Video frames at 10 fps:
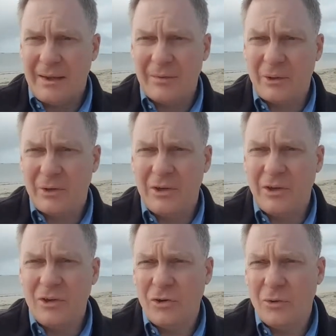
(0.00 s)
Have they got
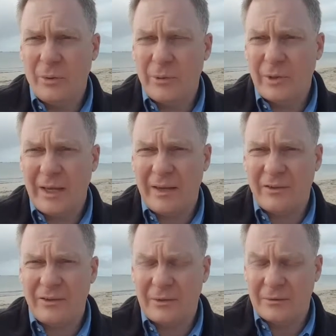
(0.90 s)
an incurable
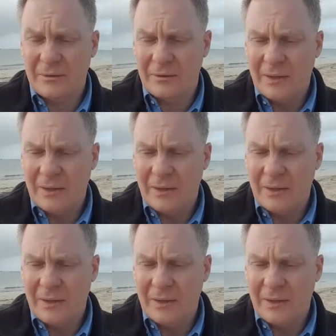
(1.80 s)
cancer?